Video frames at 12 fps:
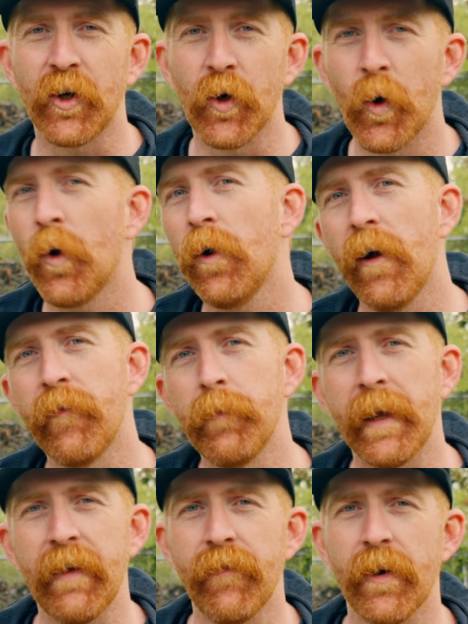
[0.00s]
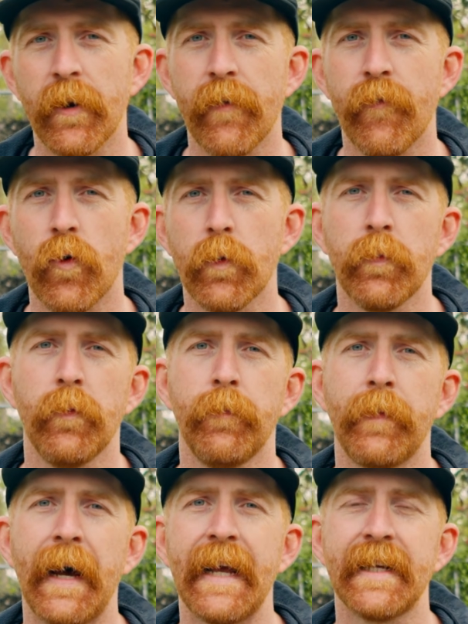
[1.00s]
goal of making very affordable
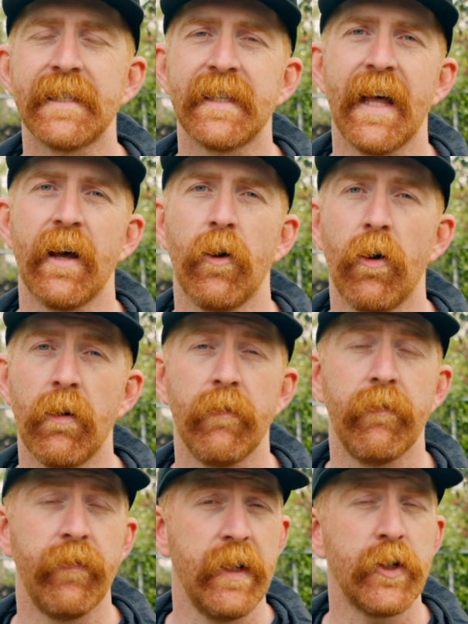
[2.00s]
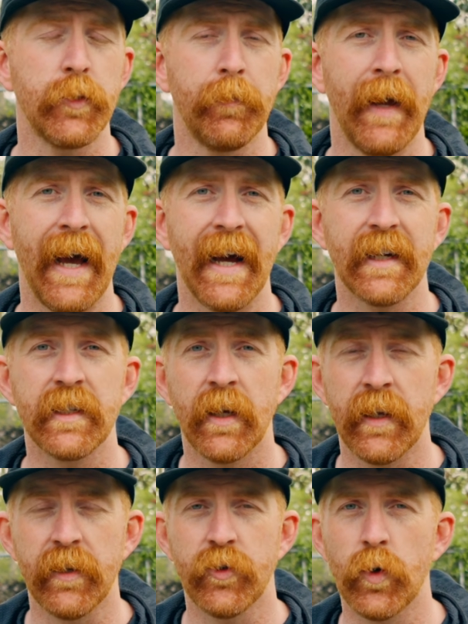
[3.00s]
bikes that are feature packed,
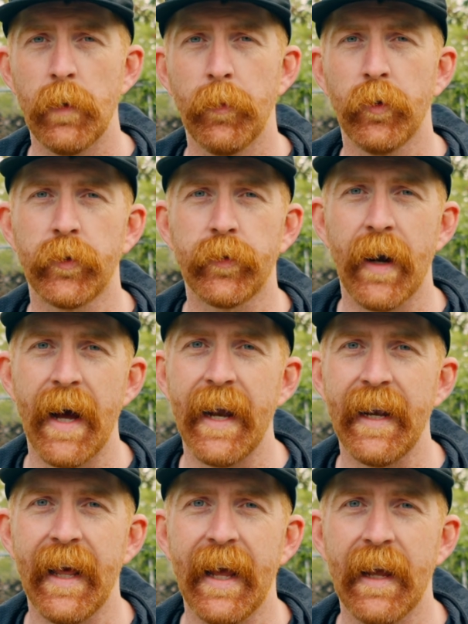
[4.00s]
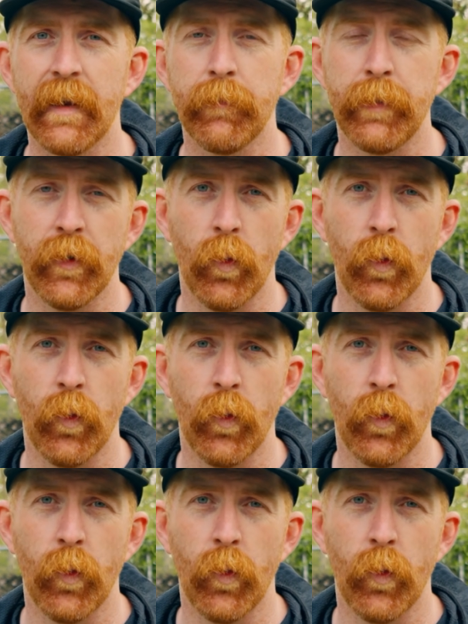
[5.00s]
enjoyable to ride, and built